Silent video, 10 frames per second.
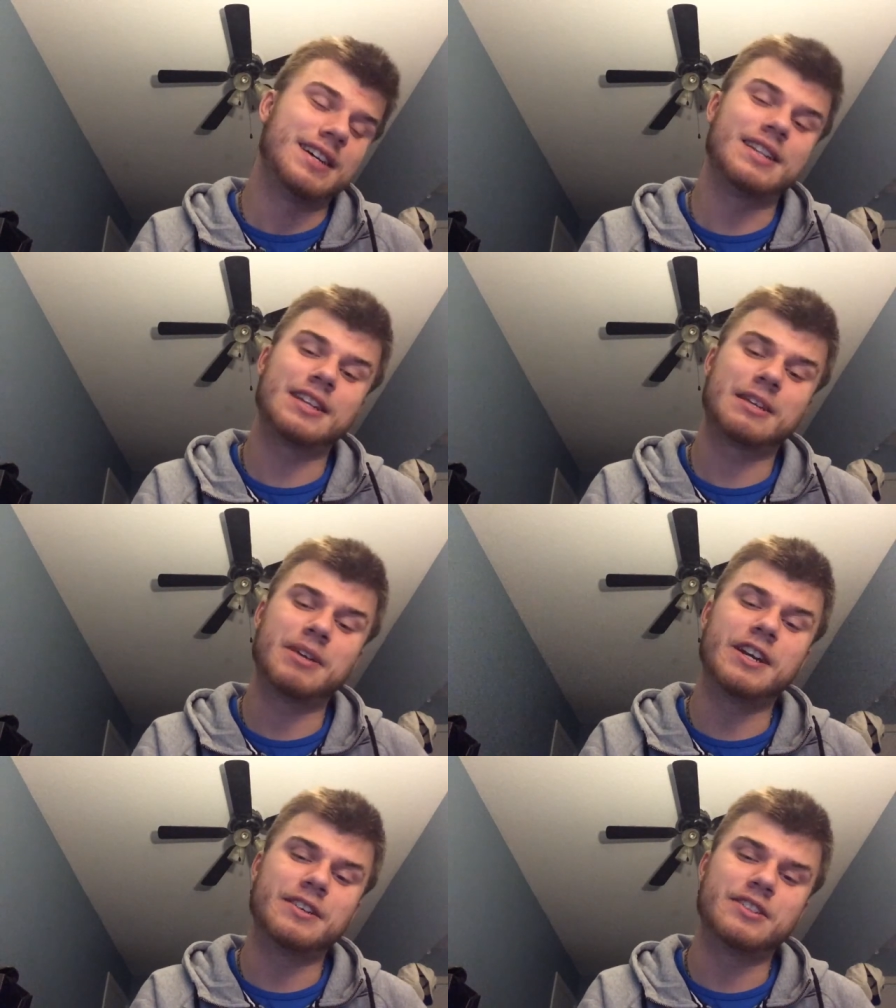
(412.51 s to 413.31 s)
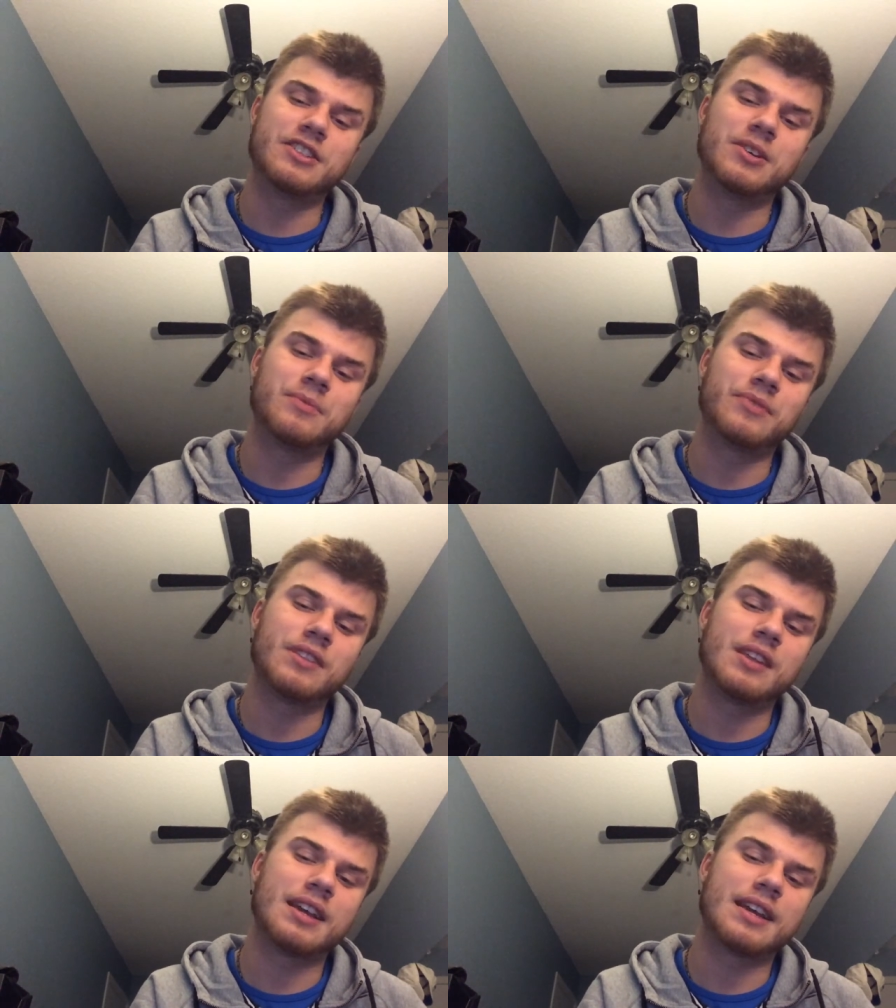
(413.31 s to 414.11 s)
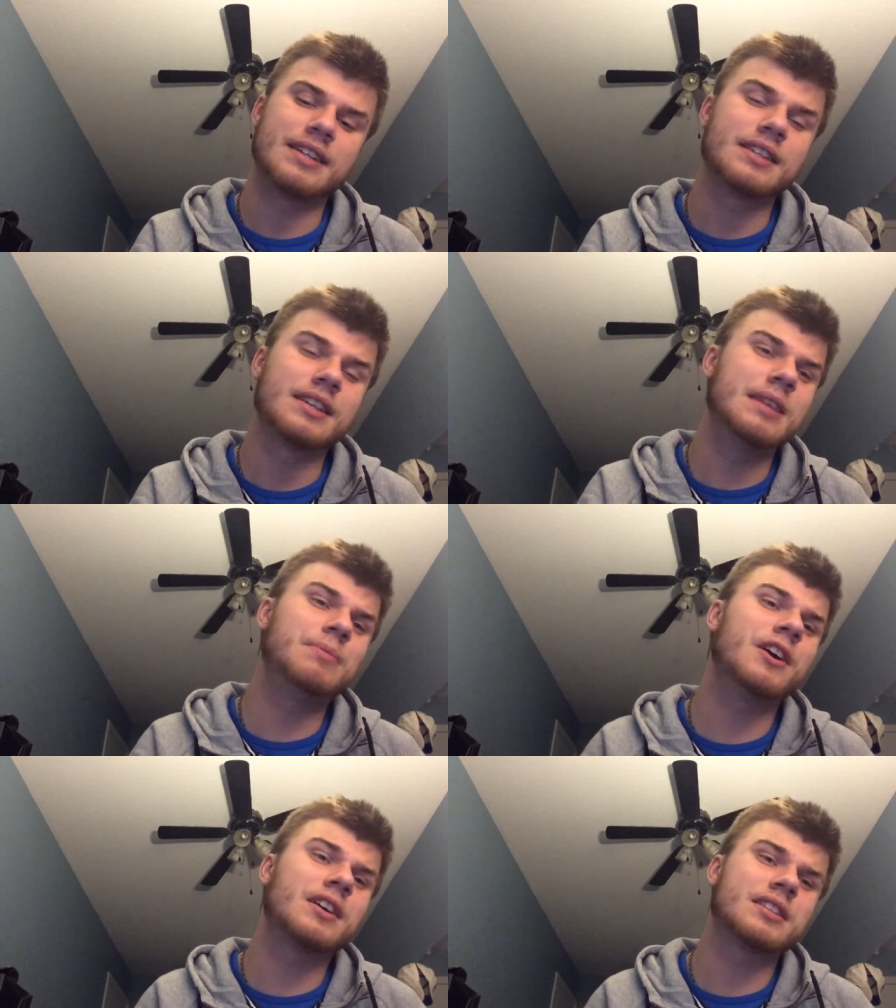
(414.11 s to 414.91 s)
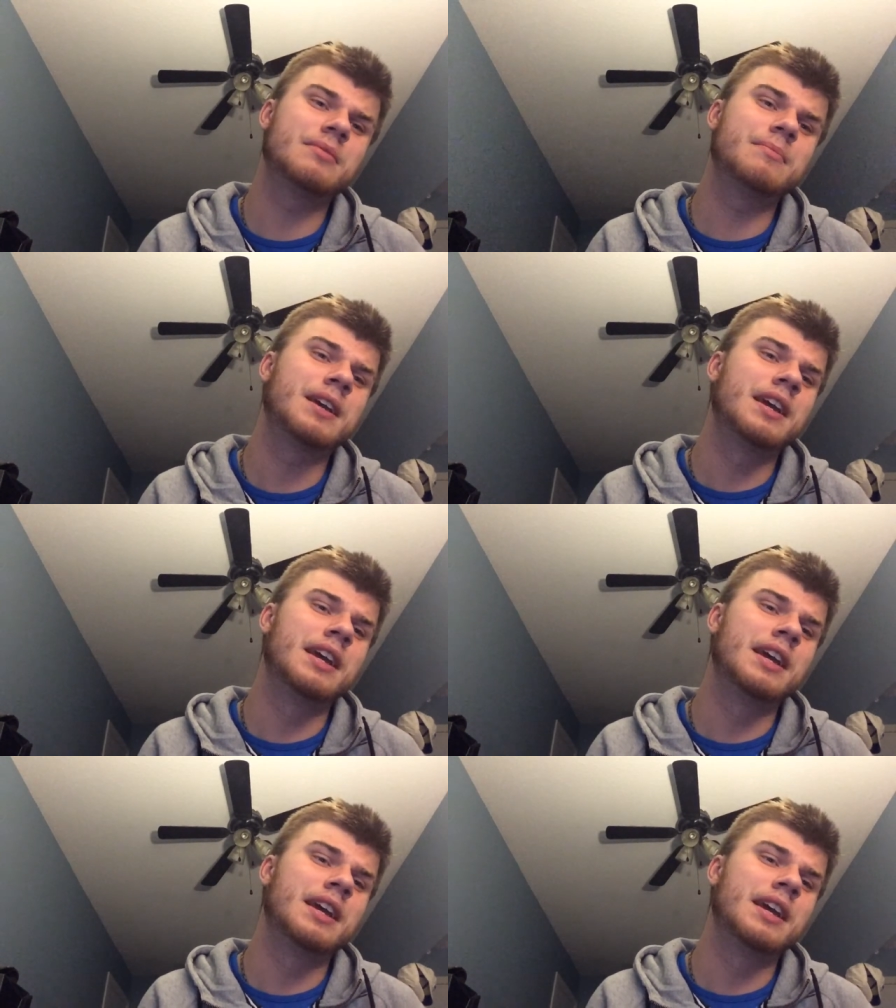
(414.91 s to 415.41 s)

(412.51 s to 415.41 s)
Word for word: I like it better. So yeah, guys, keep it awesome.